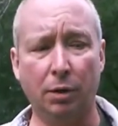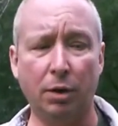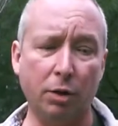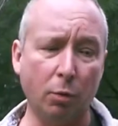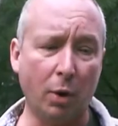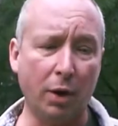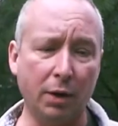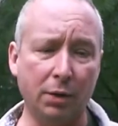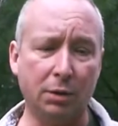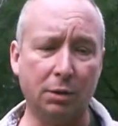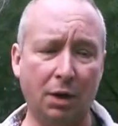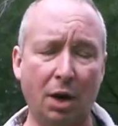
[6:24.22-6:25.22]
Another one
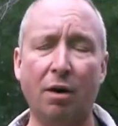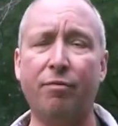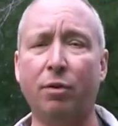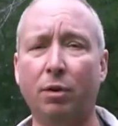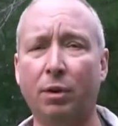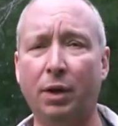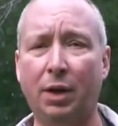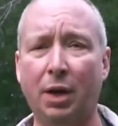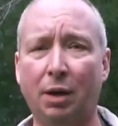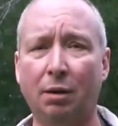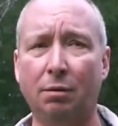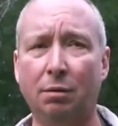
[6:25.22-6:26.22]
is careful
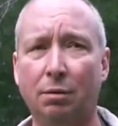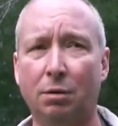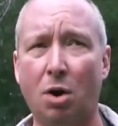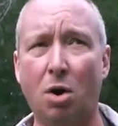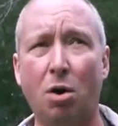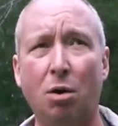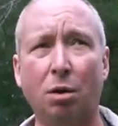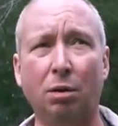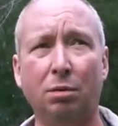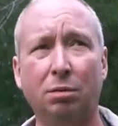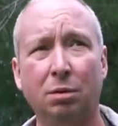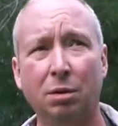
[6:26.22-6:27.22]
licking all
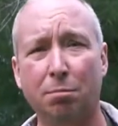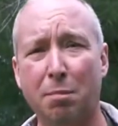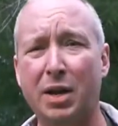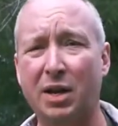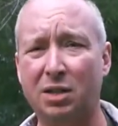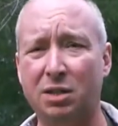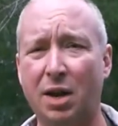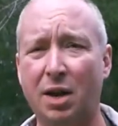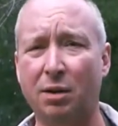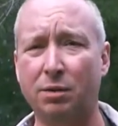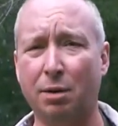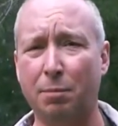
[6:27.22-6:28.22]
muddy
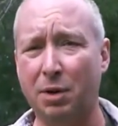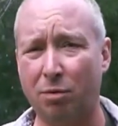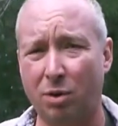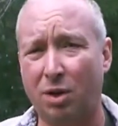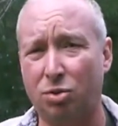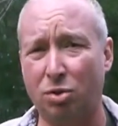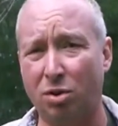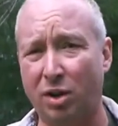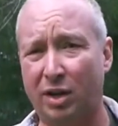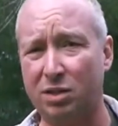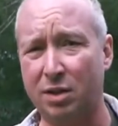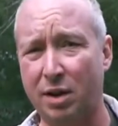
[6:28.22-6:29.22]
snails. I mean, you really shouldn't
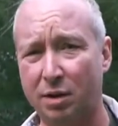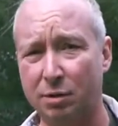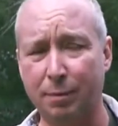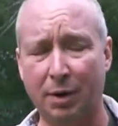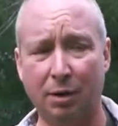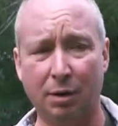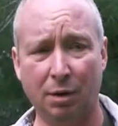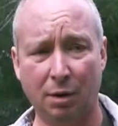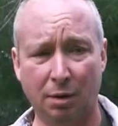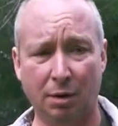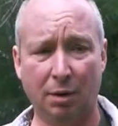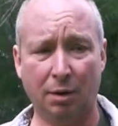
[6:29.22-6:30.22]
lick snails, but
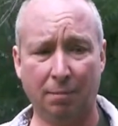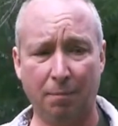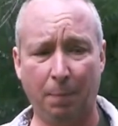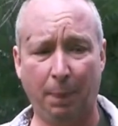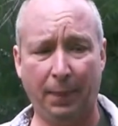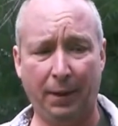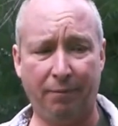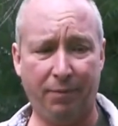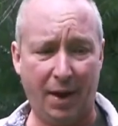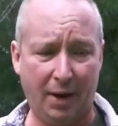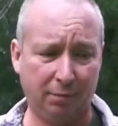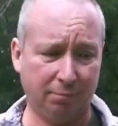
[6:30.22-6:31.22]
if
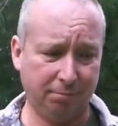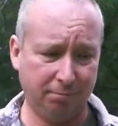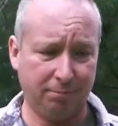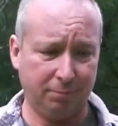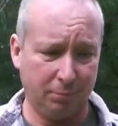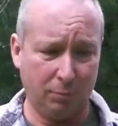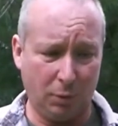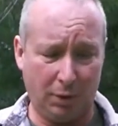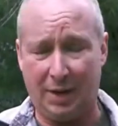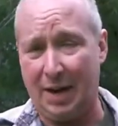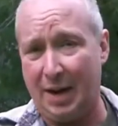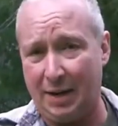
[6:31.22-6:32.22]
that were the
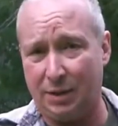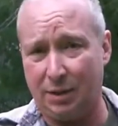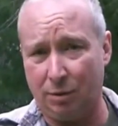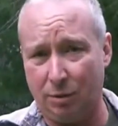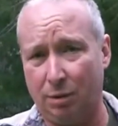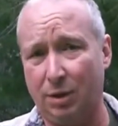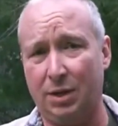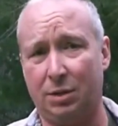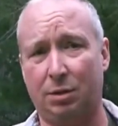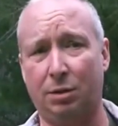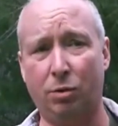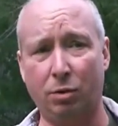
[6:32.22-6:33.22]
case, you at
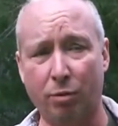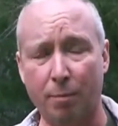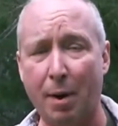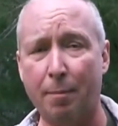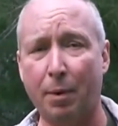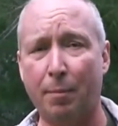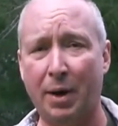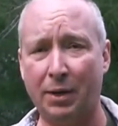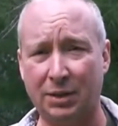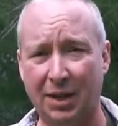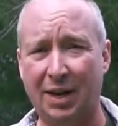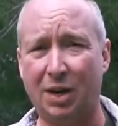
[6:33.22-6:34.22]
least you could remember by
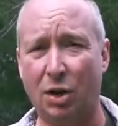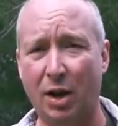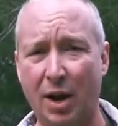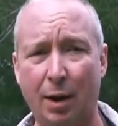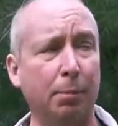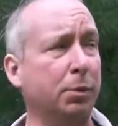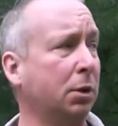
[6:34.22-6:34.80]
saying clams.